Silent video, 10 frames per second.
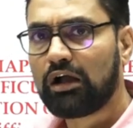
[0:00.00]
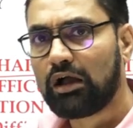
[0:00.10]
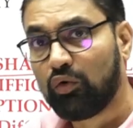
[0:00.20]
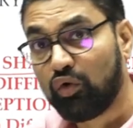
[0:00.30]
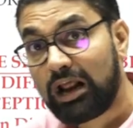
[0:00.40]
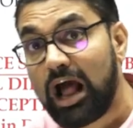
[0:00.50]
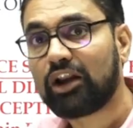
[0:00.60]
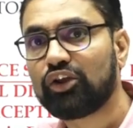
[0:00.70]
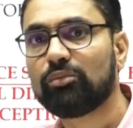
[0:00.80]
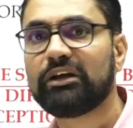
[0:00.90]
core
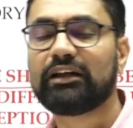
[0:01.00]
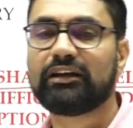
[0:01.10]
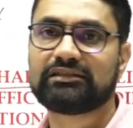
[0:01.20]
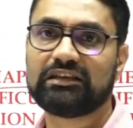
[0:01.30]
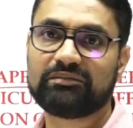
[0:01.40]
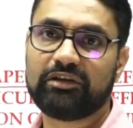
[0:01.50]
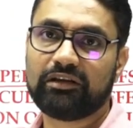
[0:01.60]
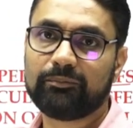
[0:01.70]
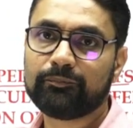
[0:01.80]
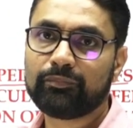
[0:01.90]
argument that essay is
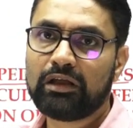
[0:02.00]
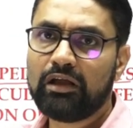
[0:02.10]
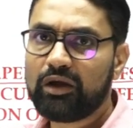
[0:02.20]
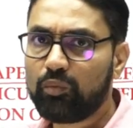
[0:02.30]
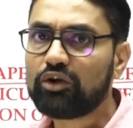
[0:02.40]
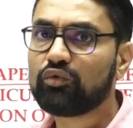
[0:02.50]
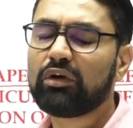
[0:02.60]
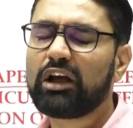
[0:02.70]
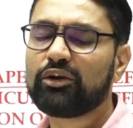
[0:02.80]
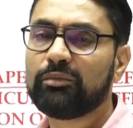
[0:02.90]
making. And what
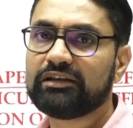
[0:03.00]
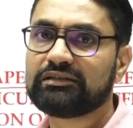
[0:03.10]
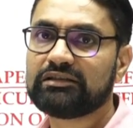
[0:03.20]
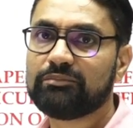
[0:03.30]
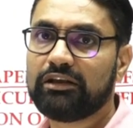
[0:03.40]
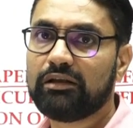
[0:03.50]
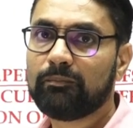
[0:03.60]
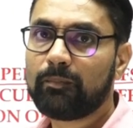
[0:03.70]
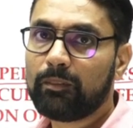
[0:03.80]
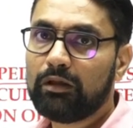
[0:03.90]
core argument essay is
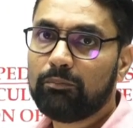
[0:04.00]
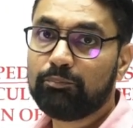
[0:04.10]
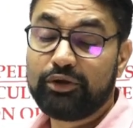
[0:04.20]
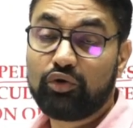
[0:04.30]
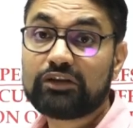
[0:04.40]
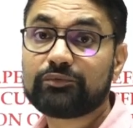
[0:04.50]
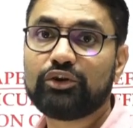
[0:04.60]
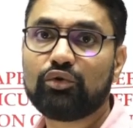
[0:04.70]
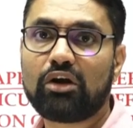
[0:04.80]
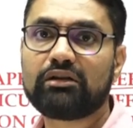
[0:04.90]
making? Because we
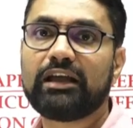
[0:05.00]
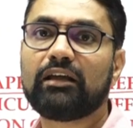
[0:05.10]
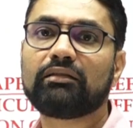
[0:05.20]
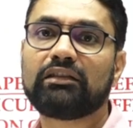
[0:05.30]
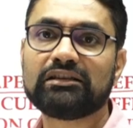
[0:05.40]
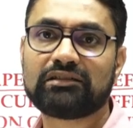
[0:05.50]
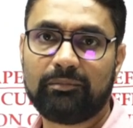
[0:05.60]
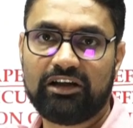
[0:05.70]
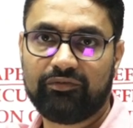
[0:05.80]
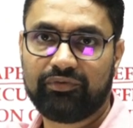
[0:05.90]
do not dare, things
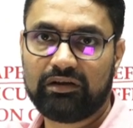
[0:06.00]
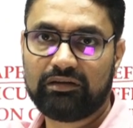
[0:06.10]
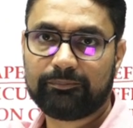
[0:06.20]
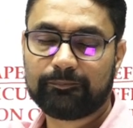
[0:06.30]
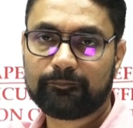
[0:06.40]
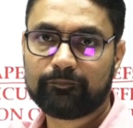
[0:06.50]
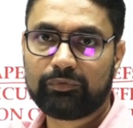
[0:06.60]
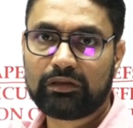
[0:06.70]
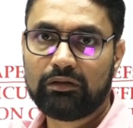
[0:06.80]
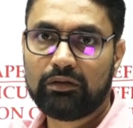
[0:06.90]
remain difficult.
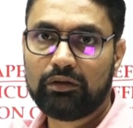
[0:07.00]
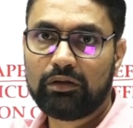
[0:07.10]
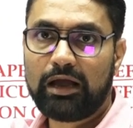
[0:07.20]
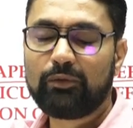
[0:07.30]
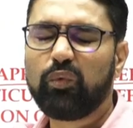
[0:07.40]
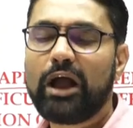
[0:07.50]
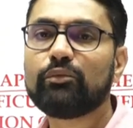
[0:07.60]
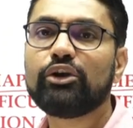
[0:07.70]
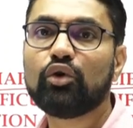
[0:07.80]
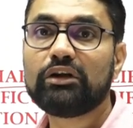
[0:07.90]
And why
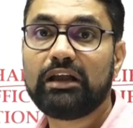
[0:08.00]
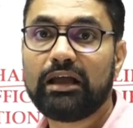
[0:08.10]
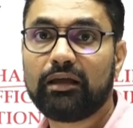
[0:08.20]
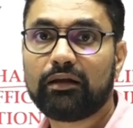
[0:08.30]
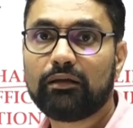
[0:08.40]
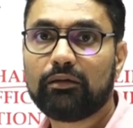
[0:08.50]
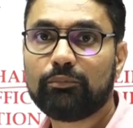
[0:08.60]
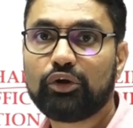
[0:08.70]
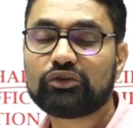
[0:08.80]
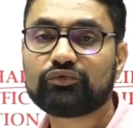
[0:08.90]
we don't dare?
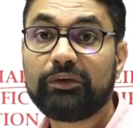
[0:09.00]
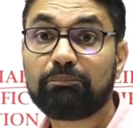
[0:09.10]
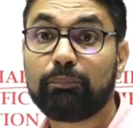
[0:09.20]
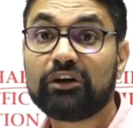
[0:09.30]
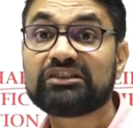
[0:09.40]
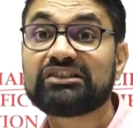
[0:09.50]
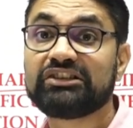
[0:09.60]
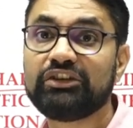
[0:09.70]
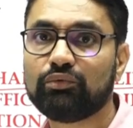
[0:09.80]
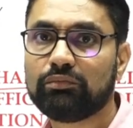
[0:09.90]
Because we
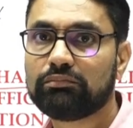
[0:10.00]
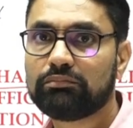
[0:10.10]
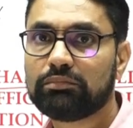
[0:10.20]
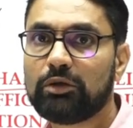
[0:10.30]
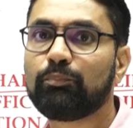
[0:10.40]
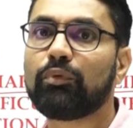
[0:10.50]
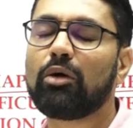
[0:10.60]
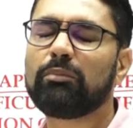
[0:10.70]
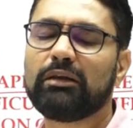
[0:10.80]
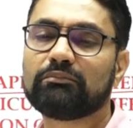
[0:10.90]
pursue the
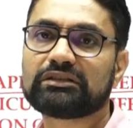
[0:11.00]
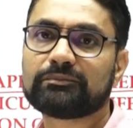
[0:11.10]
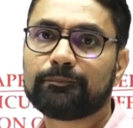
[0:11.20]
problems